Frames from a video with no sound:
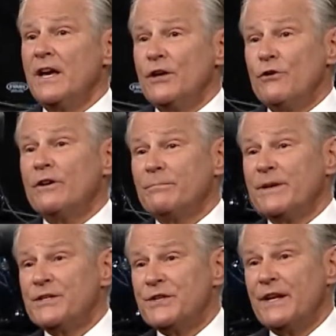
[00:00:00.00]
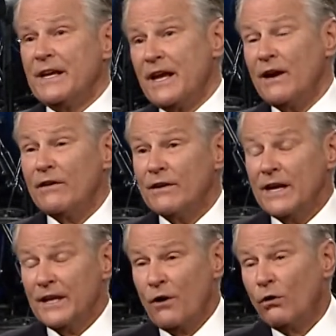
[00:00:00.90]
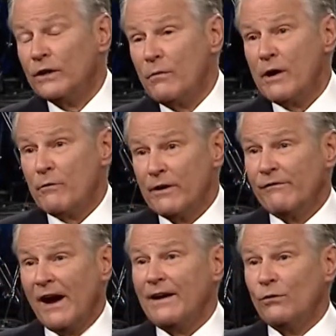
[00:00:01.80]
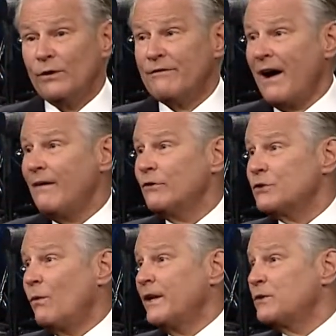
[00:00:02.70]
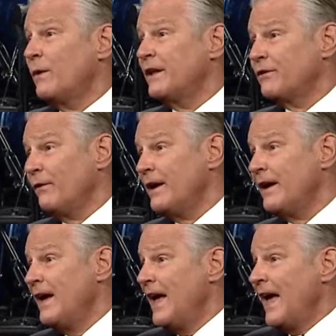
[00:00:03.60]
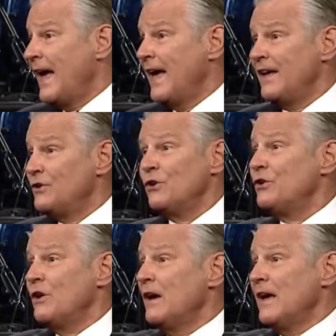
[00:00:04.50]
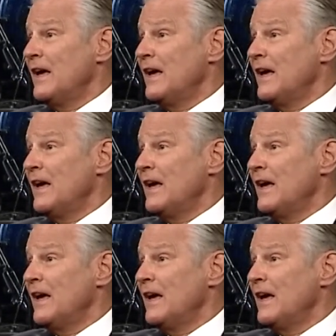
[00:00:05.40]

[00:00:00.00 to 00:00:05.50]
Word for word: you could be sitting here in Holy Week Revi- Revival twenty twenty-three and you, you,